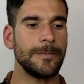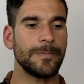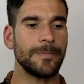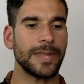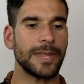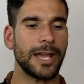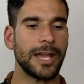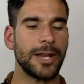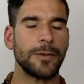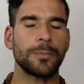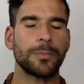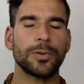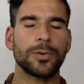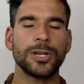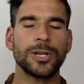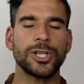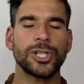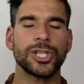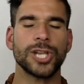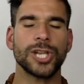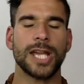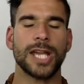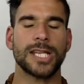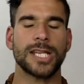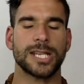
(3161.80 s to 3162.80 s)
an
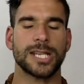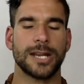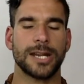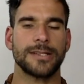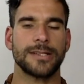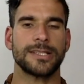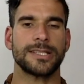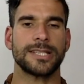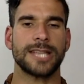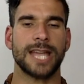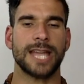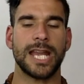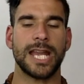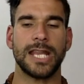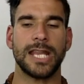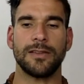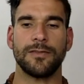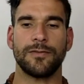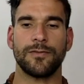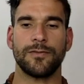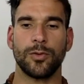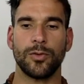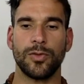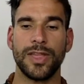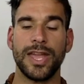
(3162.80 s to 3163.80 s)
appreciation,
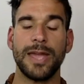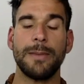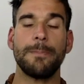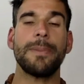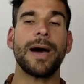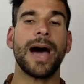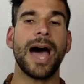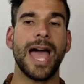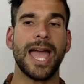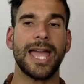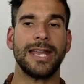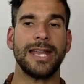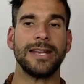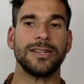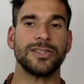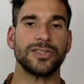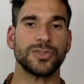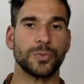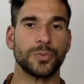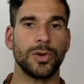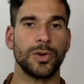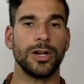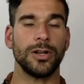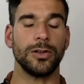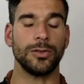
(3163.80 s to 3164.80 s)
understanding for their pain
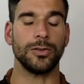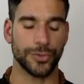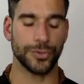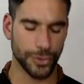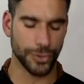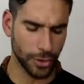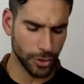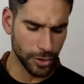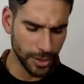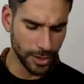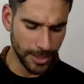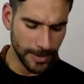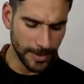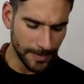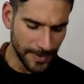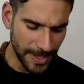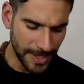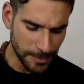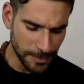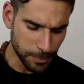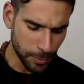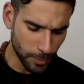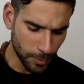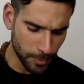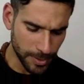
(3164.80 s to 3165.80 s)
as well. So
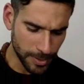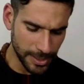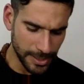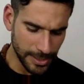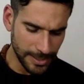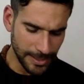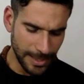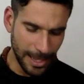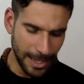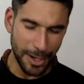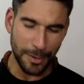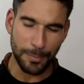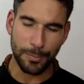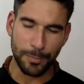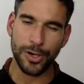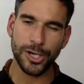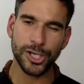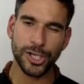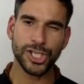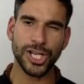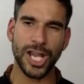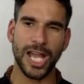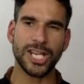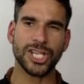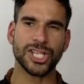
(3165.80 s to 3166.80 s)
that's probably an
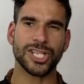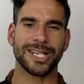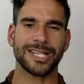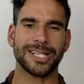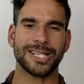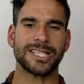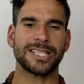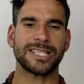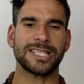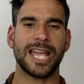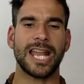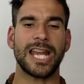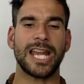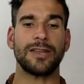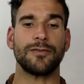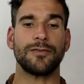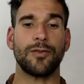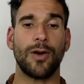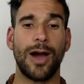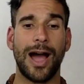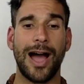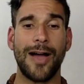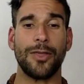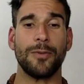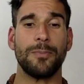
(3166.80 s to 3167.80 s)
appreciation, understanding
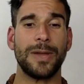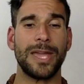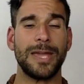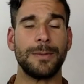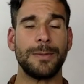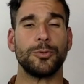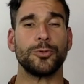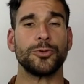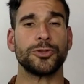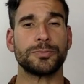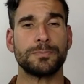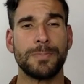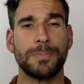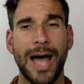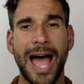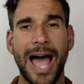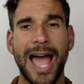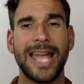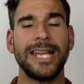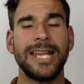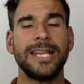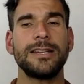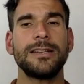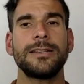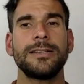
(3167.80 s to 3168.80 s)
for other people's
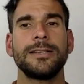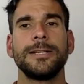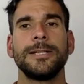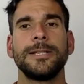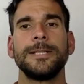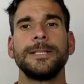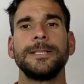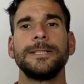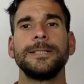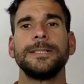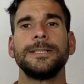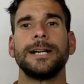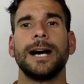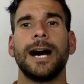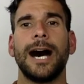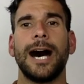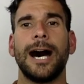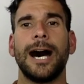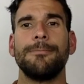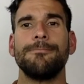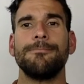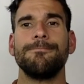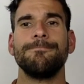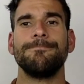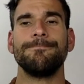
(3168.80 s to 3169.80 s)
pain.
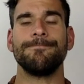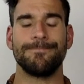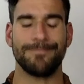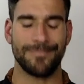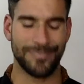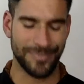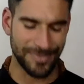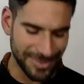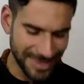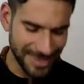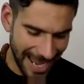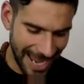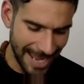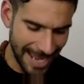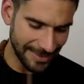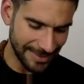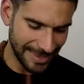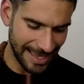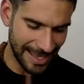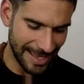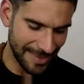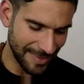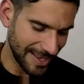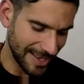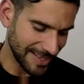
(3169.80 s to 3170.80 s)
And
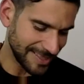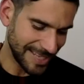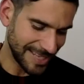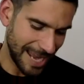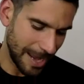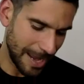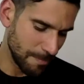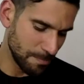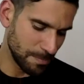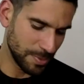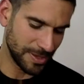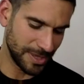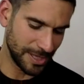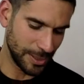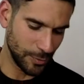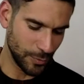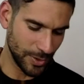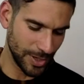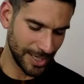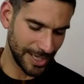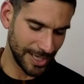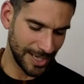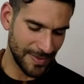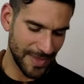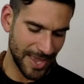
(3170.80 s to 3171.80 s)
that's empathy,
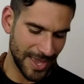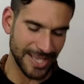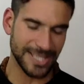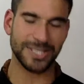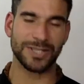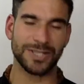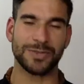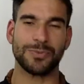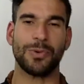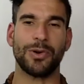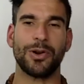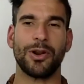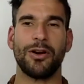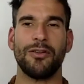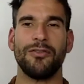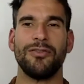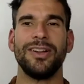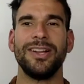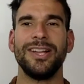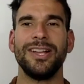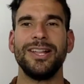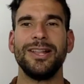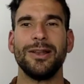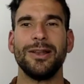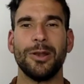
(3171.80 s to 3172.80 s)
really. And that's what I've
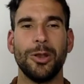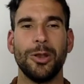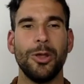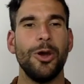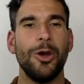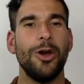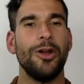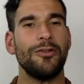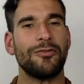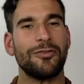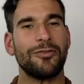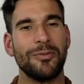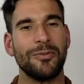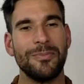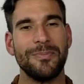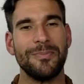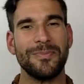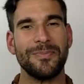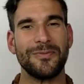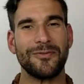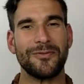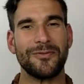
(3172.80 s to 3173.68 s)
learned from